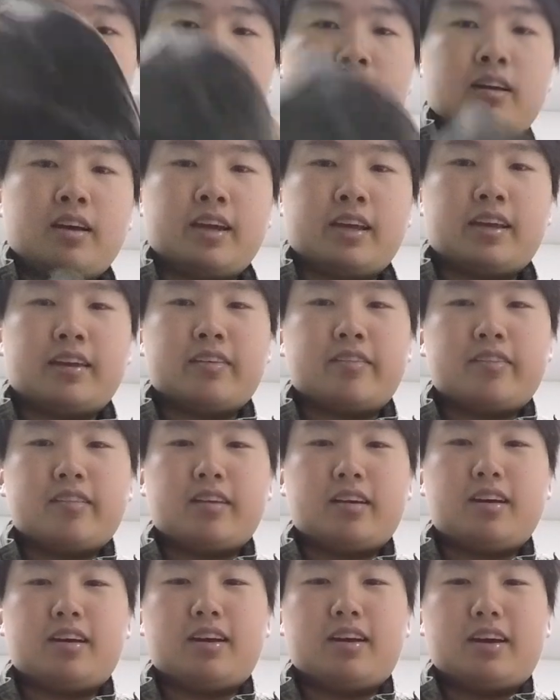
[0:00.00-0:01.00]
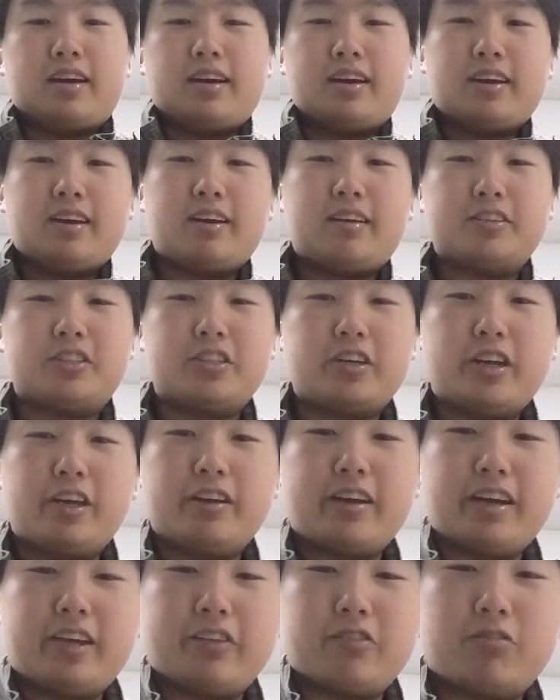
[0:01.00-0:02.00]
I guess I'll show you
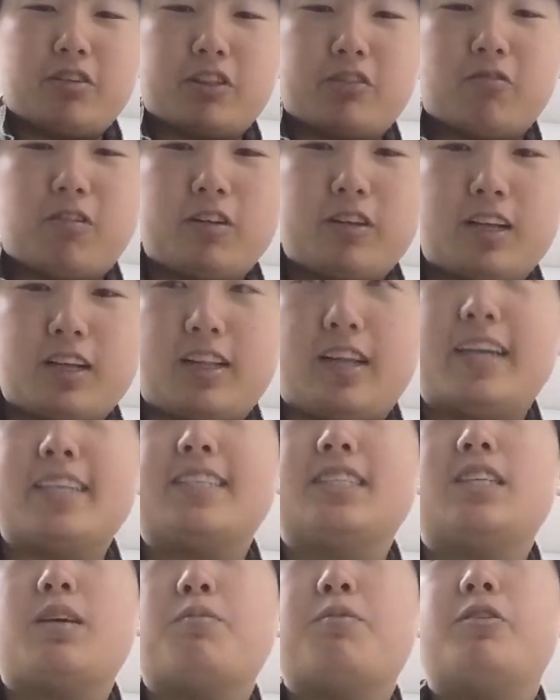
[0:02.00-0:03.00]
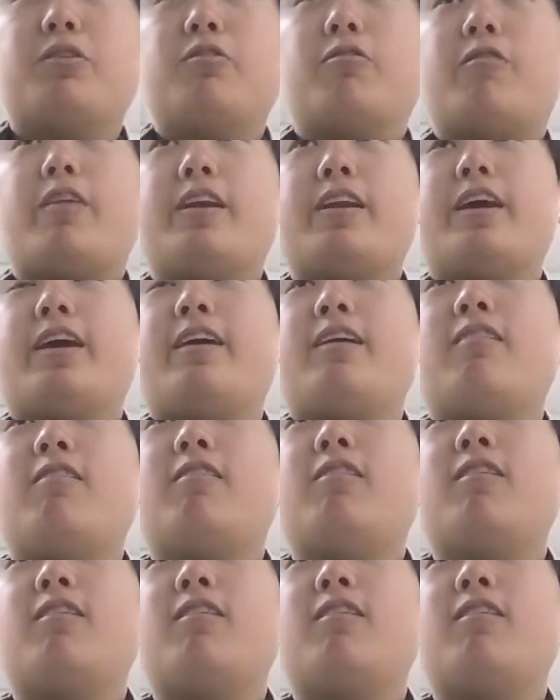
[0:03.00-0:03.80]
guys what the welding class is up to right now.